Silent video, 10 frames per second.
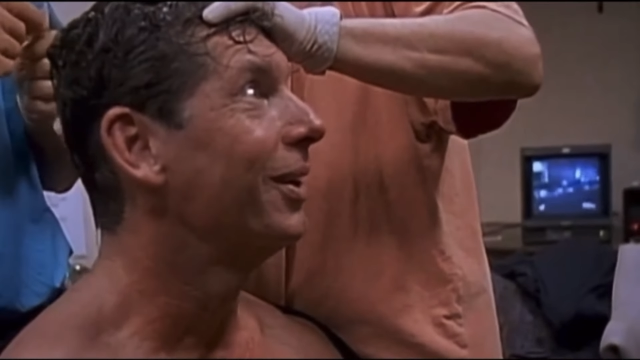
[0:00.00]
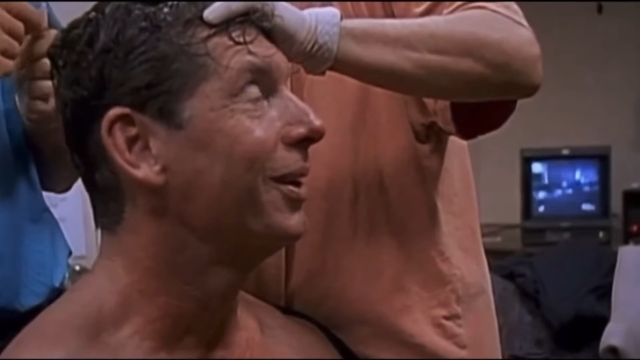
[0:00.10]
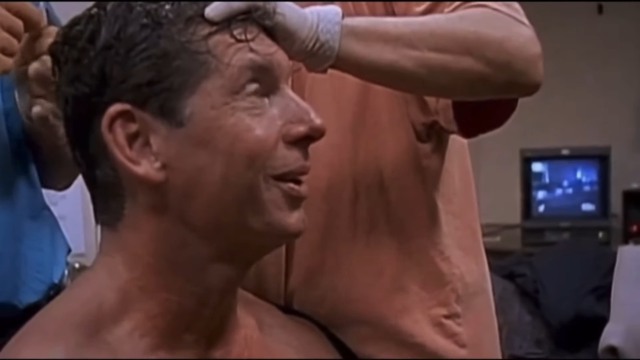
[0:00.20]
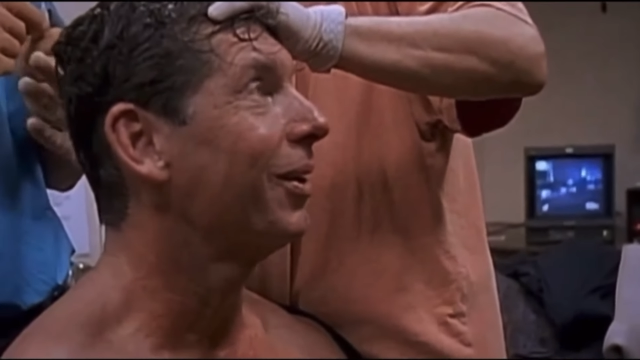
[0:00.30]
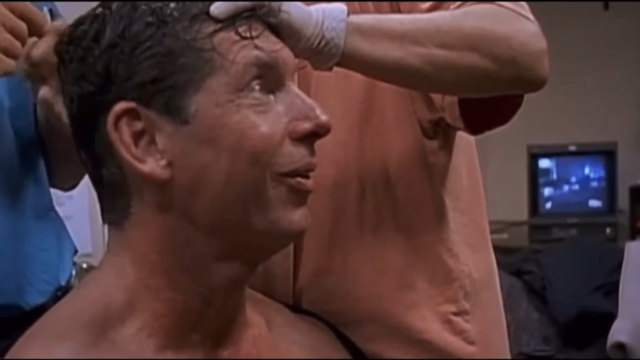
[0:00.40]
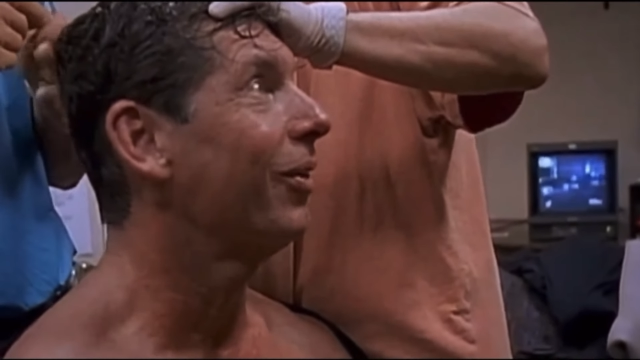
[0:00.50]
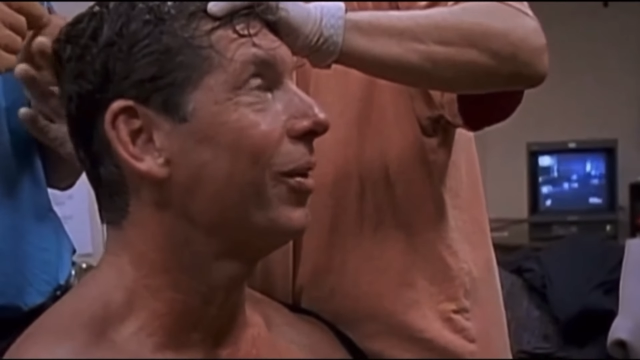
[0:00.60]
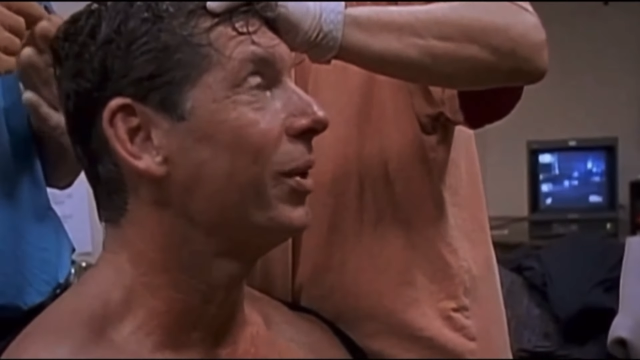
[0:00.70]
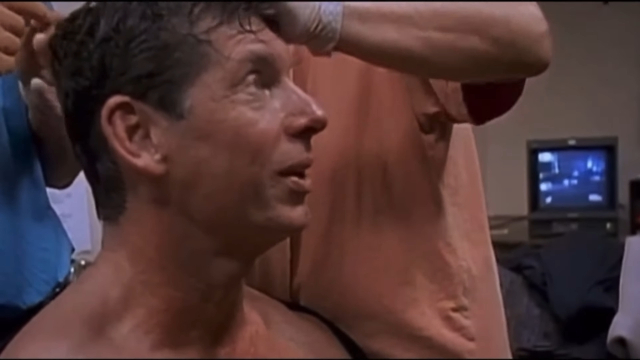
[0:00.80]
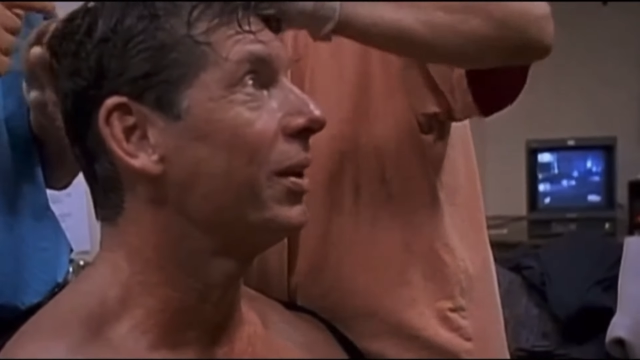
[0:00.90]
you know, I
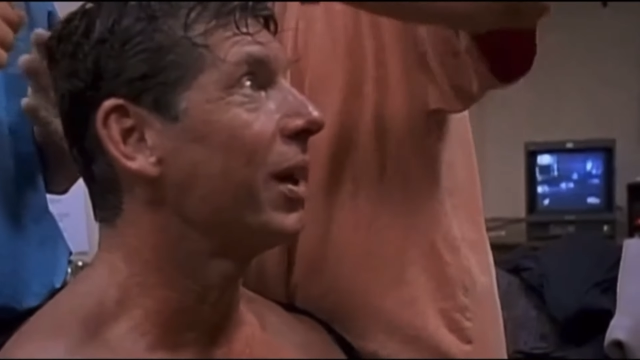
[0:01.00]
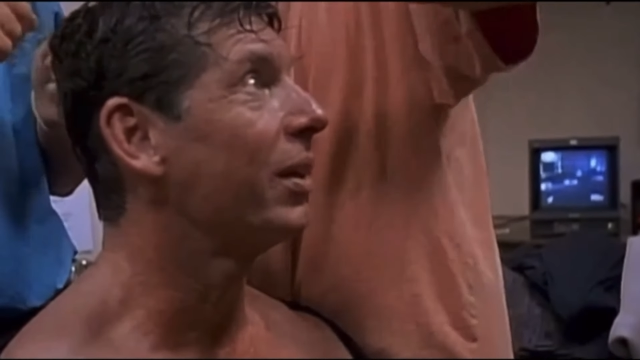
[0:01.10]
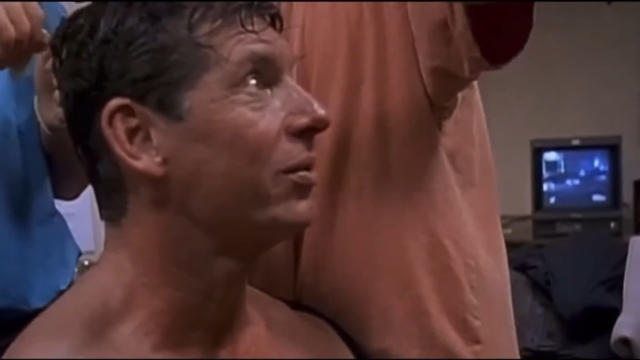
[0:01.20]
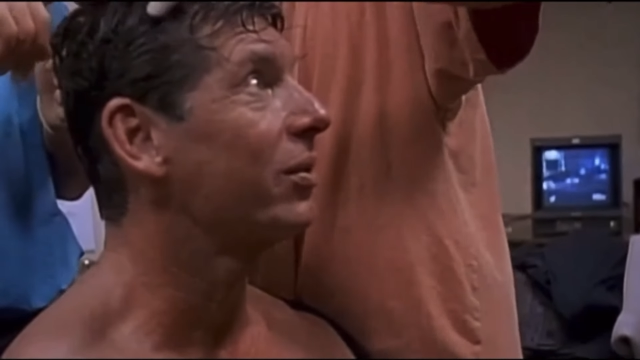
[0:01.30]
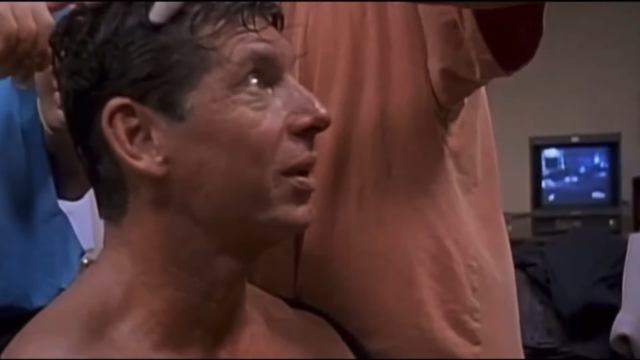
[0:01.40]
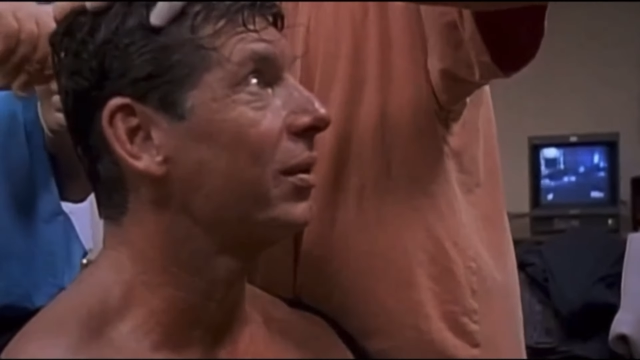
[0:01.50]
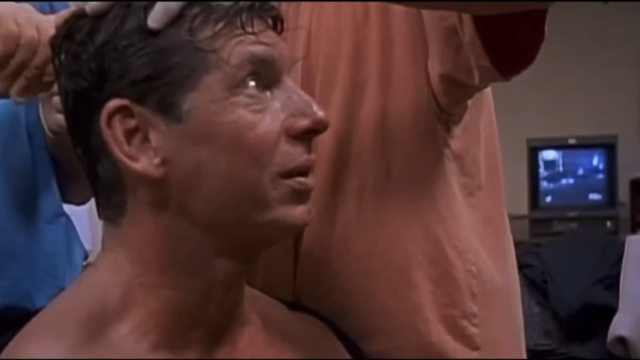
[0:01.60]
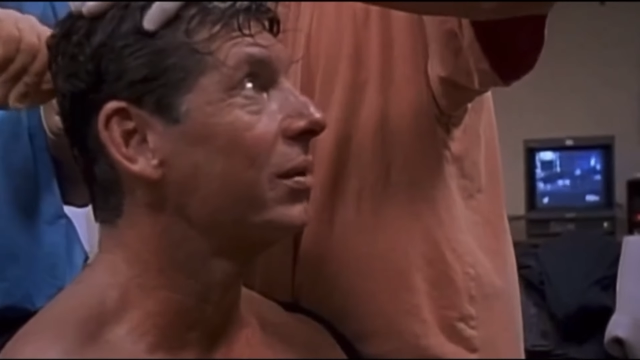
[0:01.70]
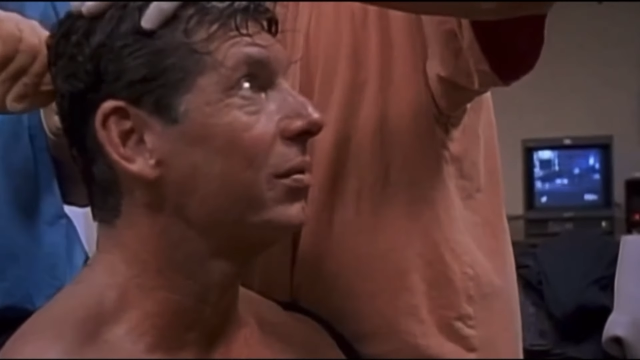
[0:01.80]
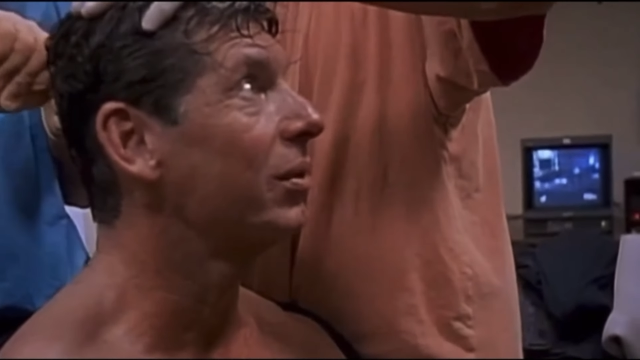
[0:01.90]
mean, I just think
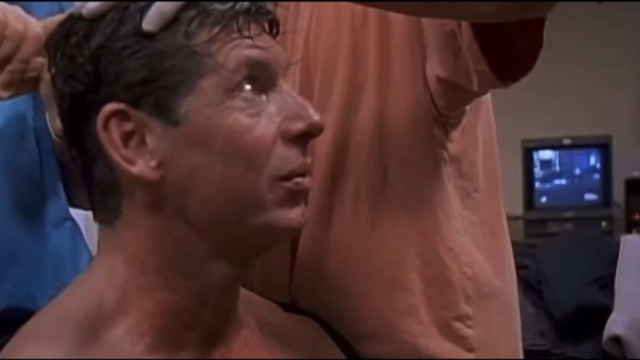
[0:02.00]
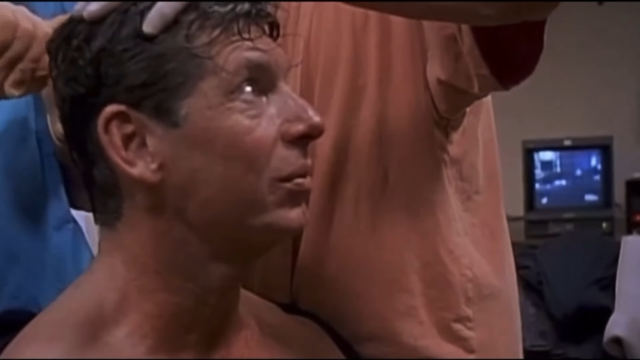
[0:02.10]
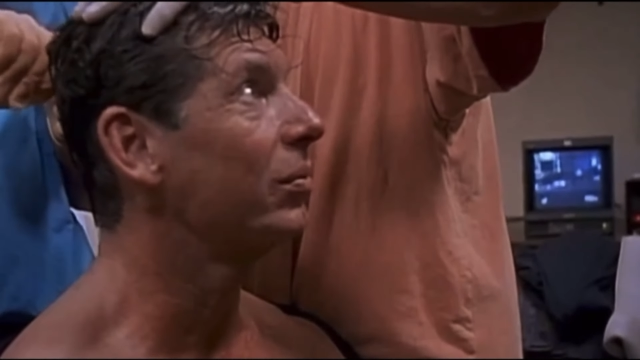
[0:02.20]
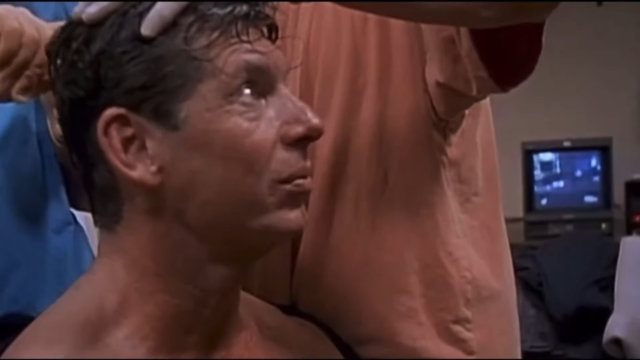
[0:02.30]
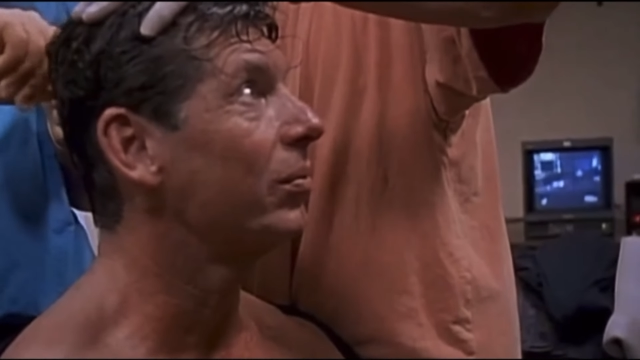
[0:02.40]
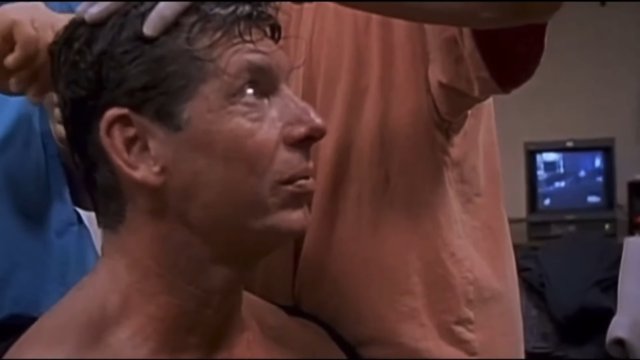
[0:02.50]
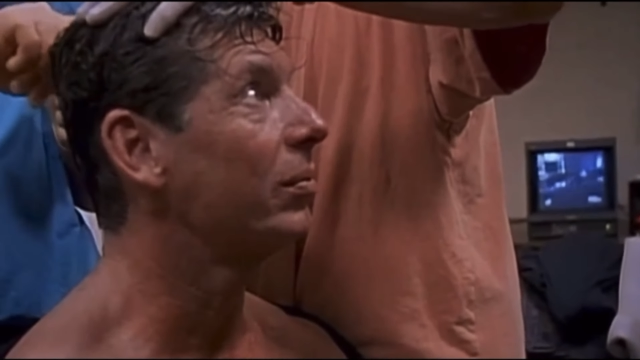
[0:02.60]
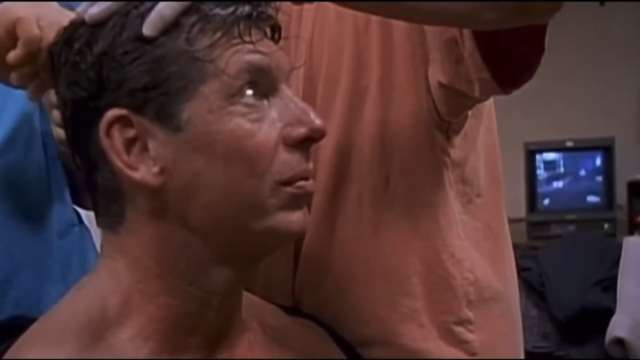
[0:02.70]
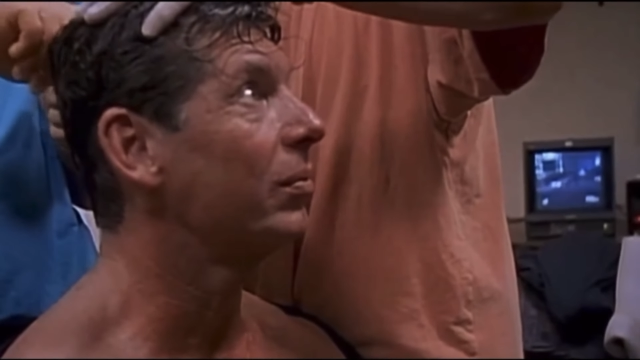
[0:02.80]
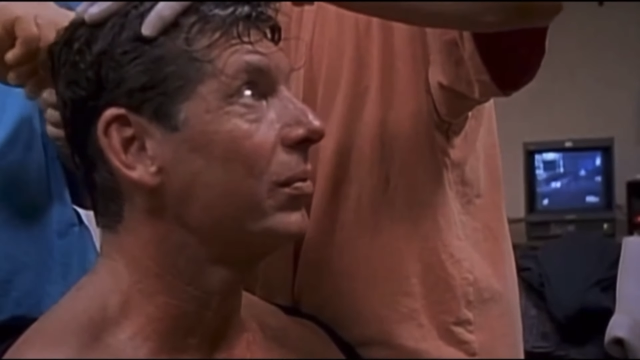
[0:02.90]
that you know,
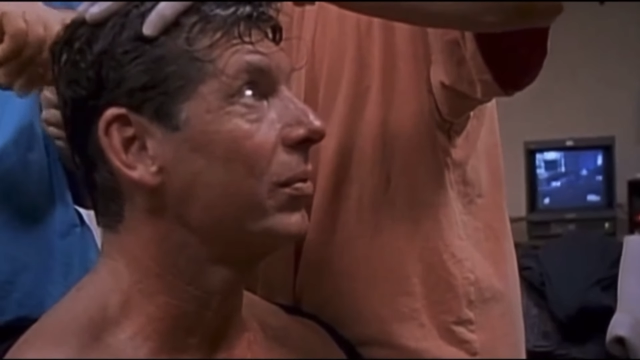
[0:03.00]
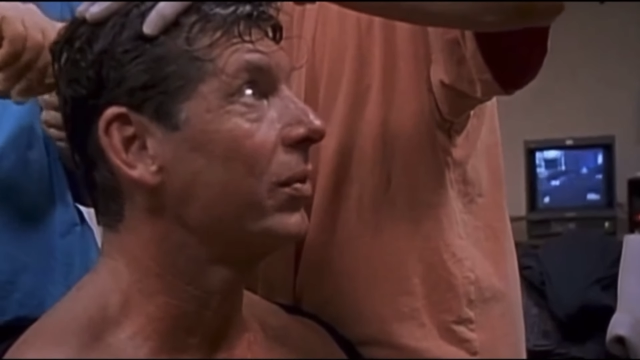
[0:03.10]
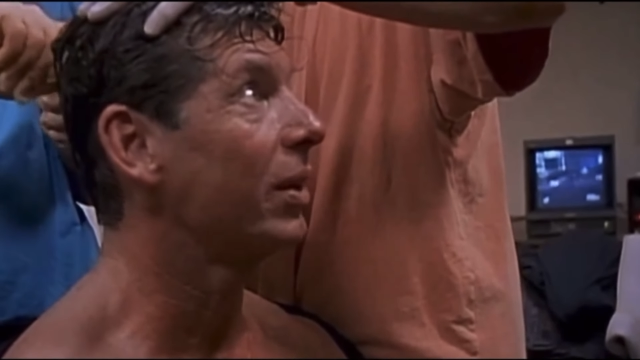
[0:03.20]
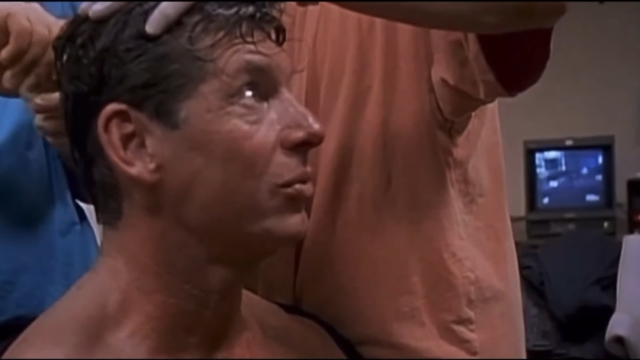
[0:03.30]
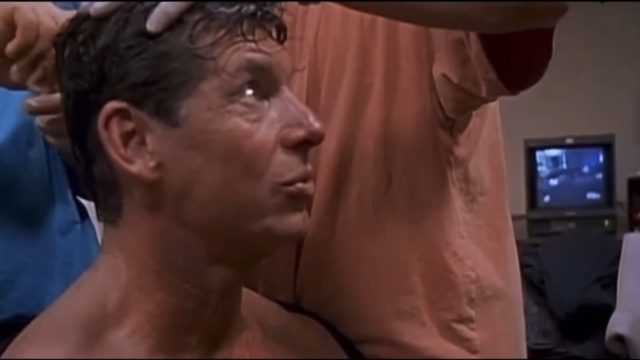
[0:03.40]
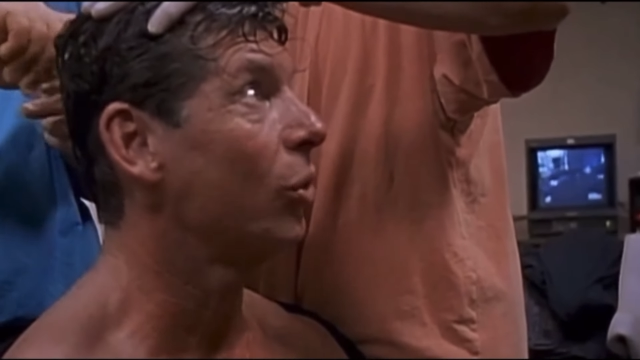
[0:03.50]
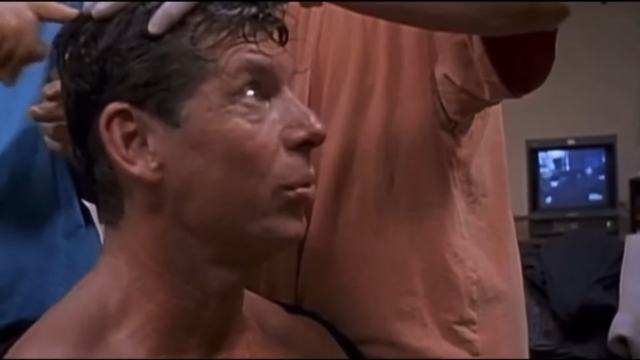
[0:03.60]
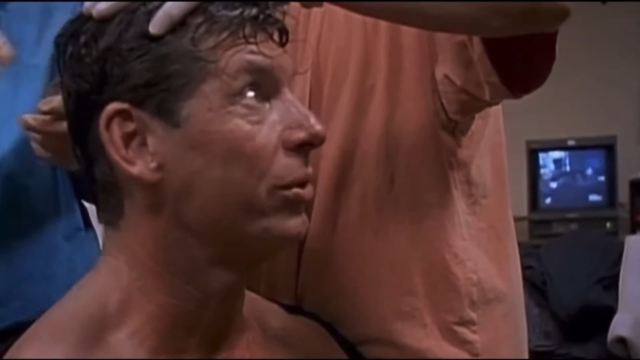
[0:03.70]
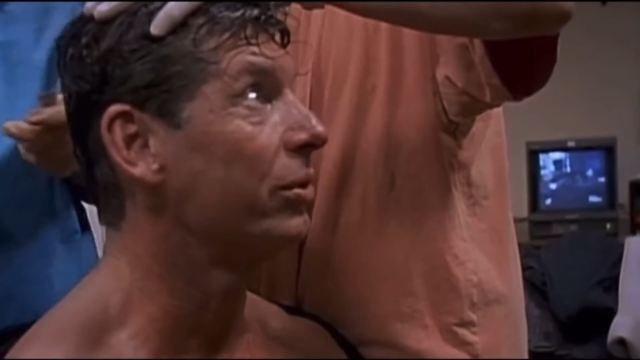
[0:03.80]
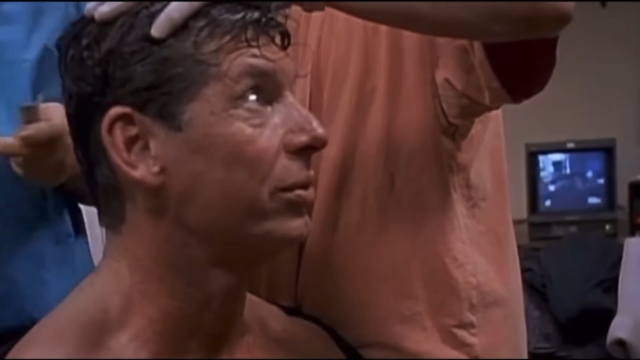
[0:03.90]
that's yeah. show business.